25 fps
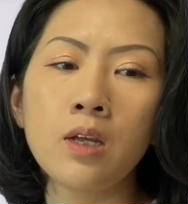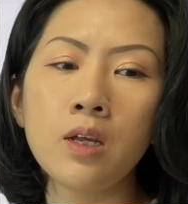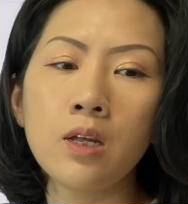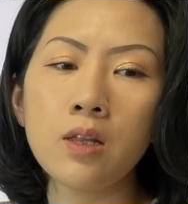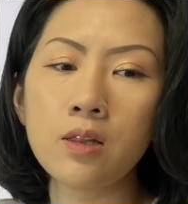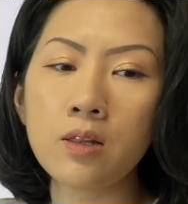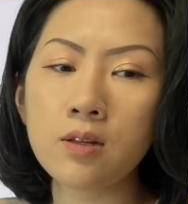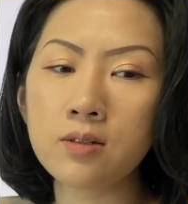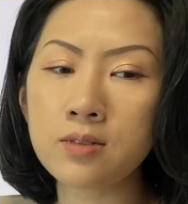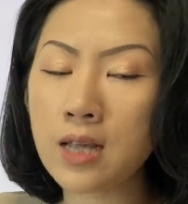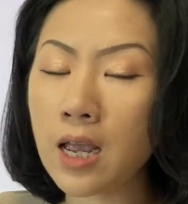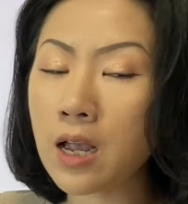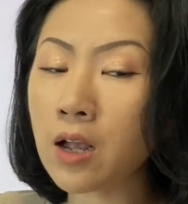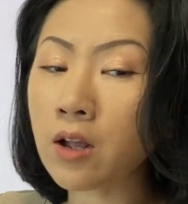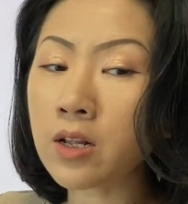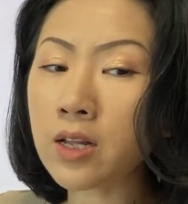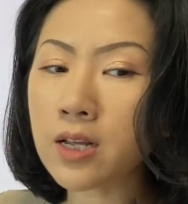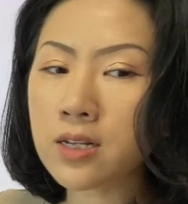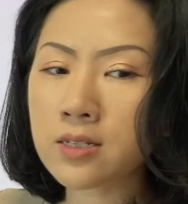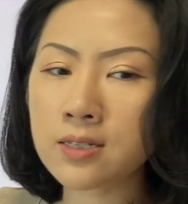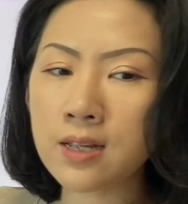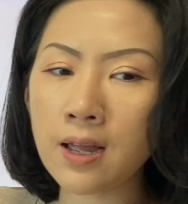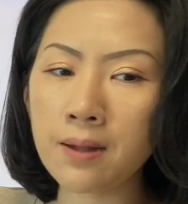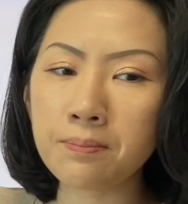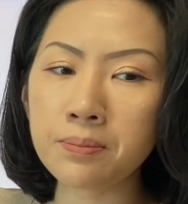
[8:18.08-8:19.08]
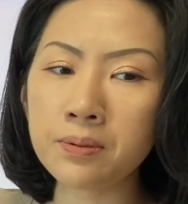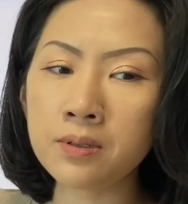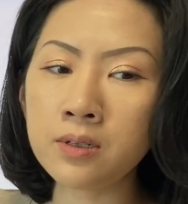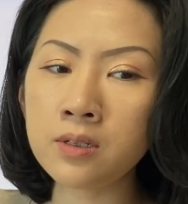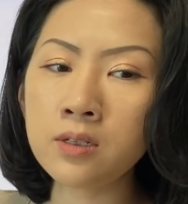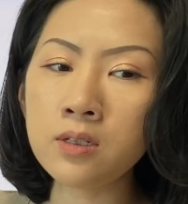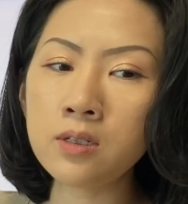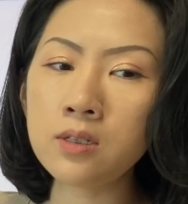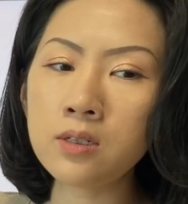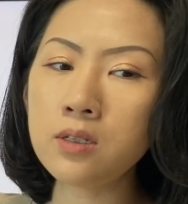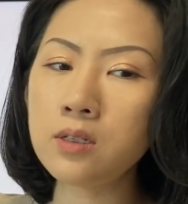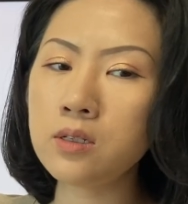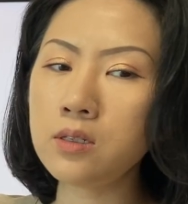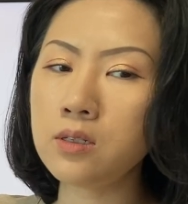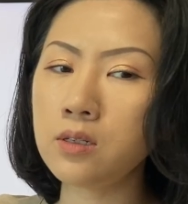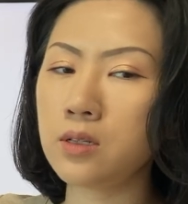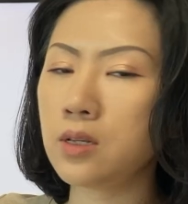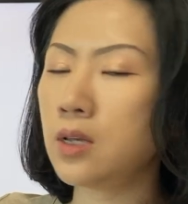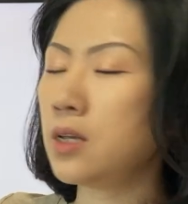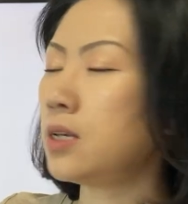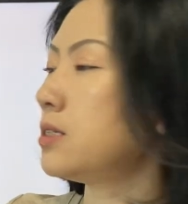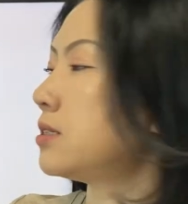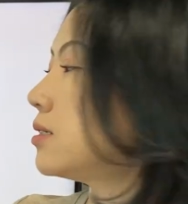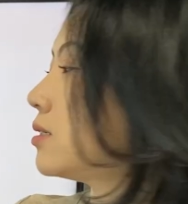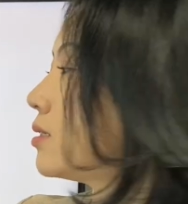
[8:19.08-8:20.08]
The second example
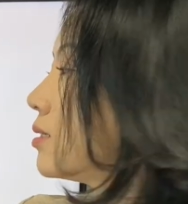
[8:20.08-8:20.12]
is